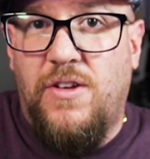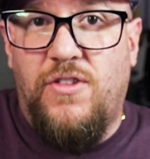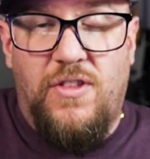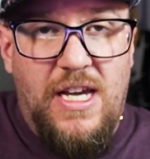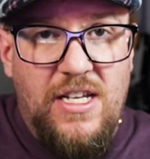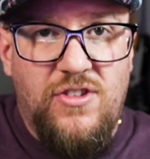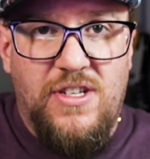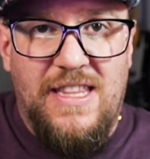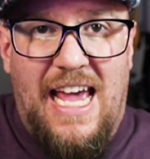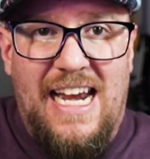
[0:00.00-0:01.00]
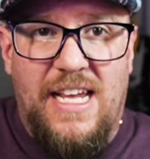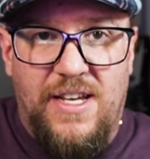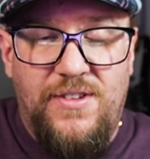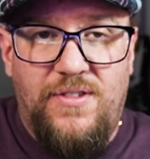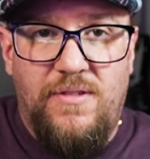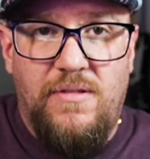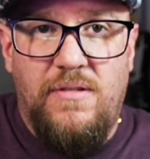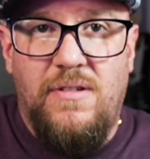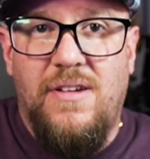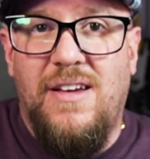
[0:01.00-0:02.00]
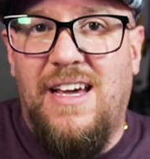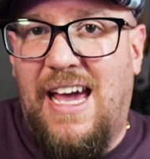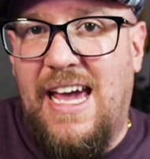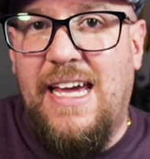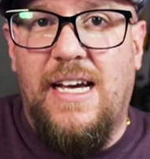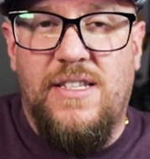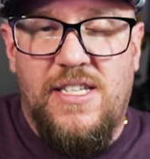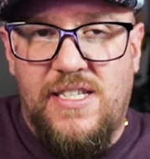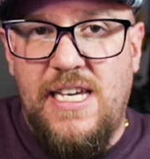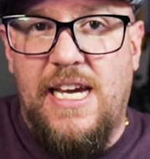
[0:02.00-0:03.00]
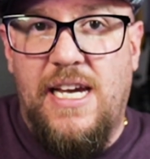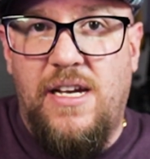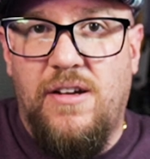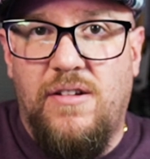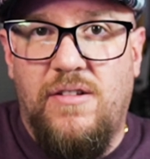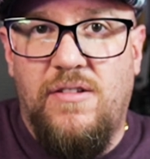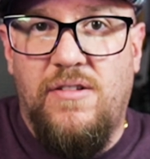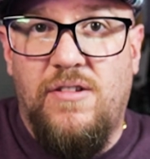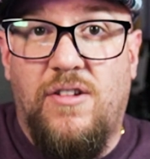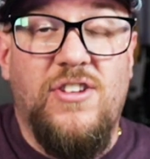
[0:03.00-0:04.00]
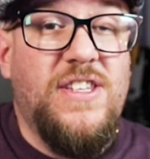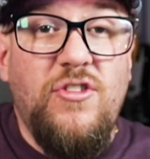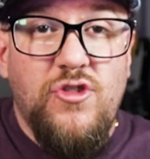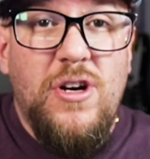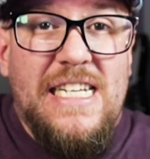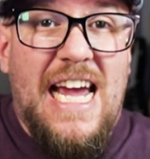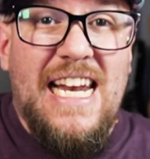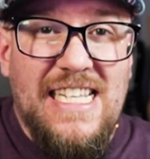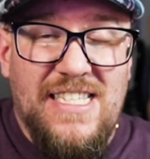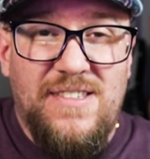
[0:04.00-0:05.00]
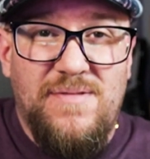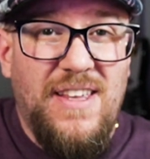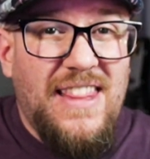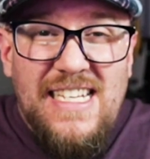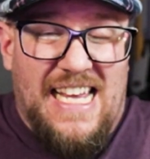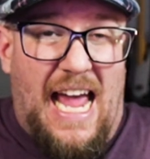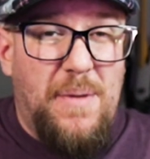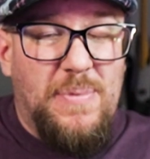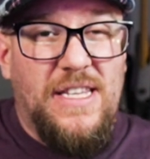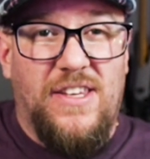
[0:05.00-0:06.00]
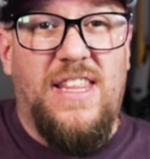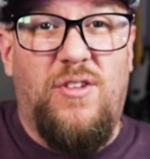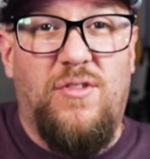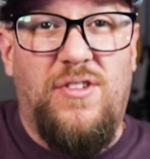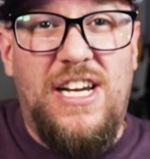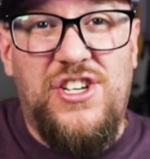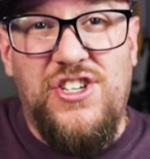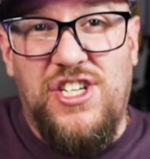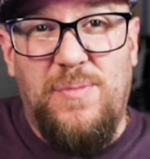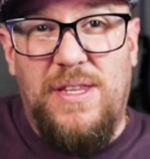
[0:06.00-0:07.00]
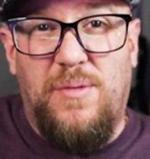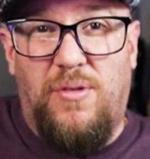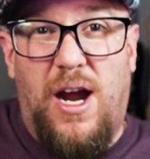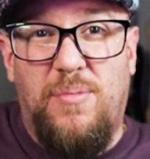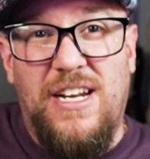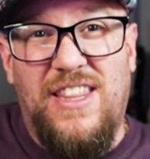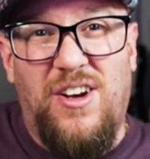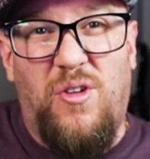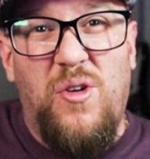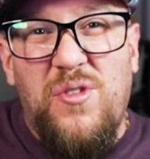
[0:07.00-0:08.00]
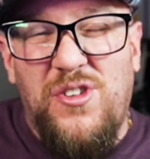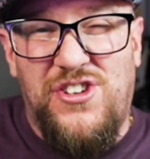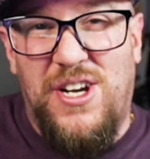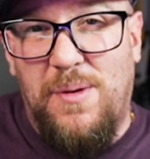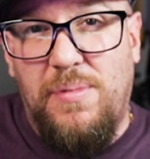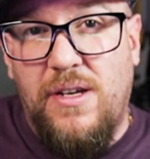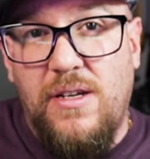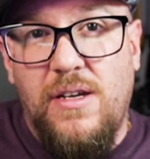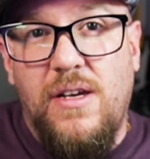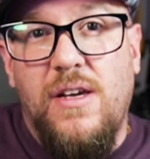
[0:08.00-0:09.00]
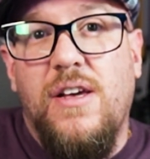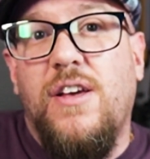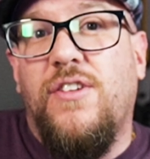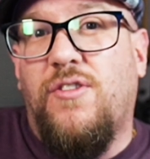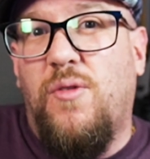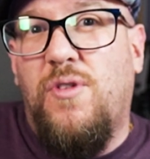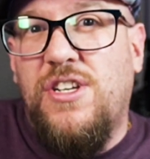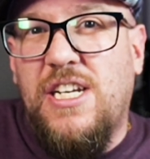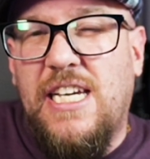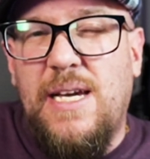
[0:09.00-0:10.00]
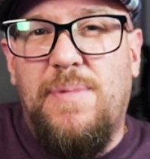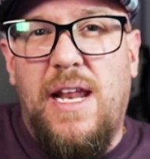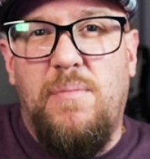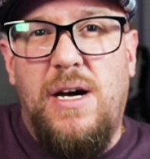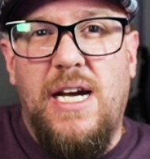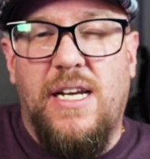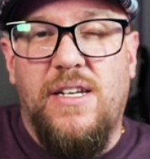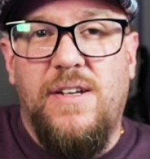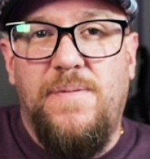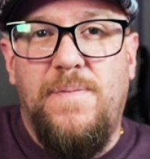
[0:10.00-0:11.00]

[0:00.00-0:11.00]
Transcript: So the answer to that is A and C are still joint tenants. Nothing's happened to their relationship in the property and their ownership. So I want you to keep that in mind.